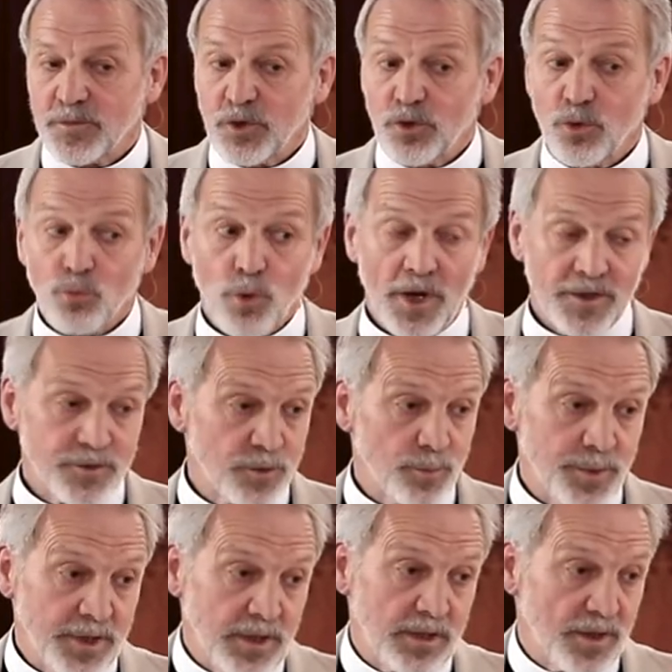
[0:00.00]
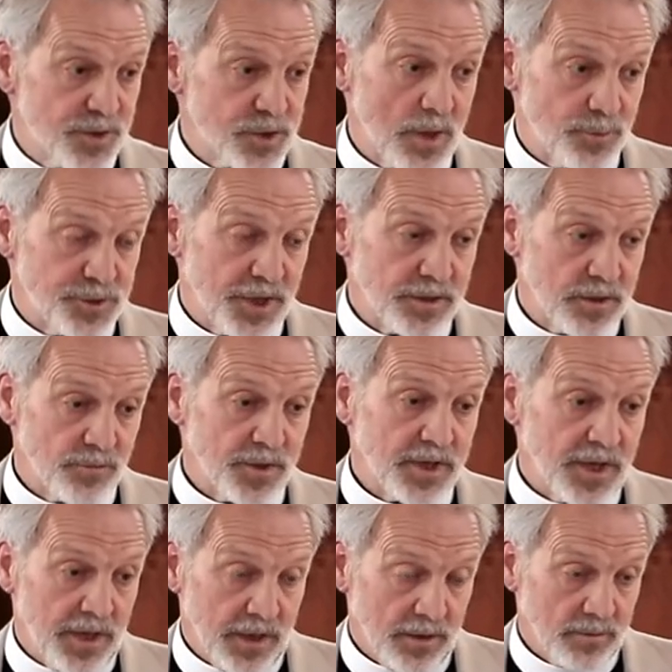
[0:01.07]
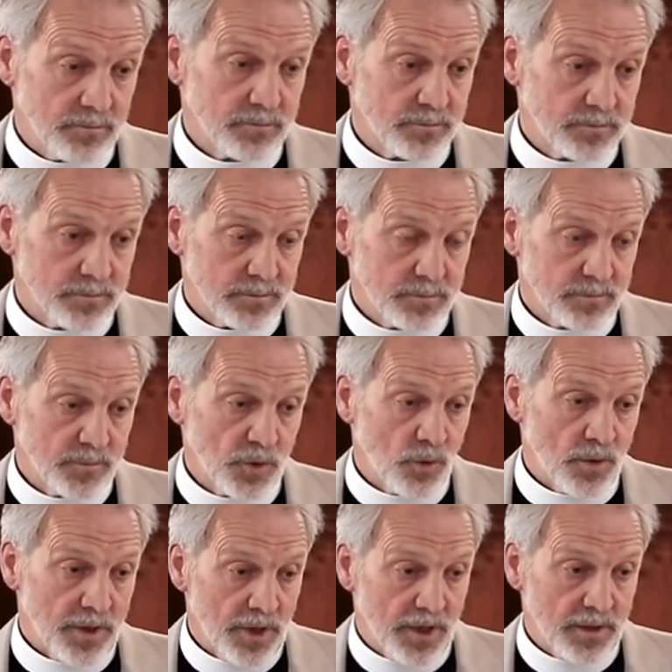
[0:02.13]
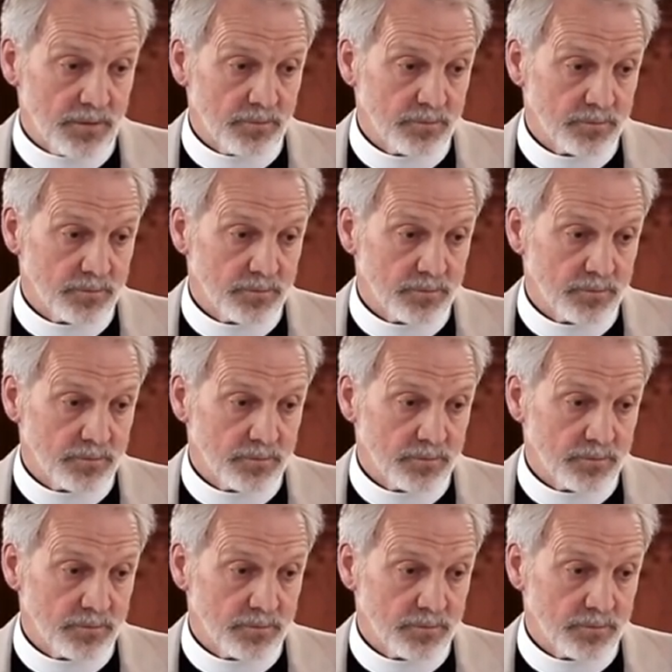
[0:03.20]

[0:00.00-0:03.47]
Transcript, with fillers: Do you want to be a subject of the king or not?